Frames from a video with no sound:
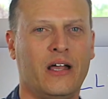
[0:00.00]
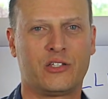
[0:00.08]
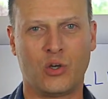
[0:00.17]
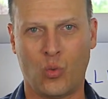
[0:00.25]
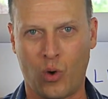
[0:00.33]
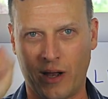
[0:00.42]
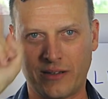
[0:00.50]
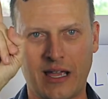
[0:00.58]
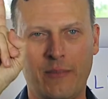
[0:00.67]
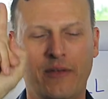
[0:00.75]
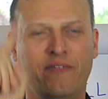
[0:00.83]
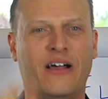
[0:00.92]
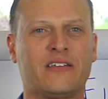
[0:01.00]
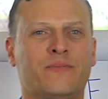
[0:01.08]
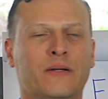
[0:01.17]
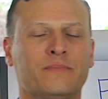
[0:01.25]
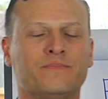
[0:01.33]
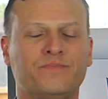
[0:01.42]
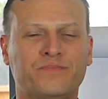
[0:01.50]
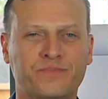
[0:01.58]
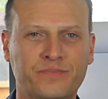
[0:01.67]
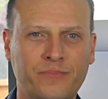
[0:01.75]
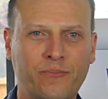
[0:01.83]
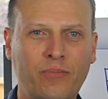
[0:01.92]
it's a one-time investment
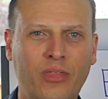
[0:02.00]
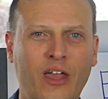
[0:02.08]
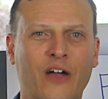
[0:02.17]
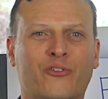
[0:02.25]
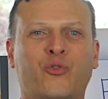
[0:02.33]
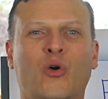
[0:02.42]
of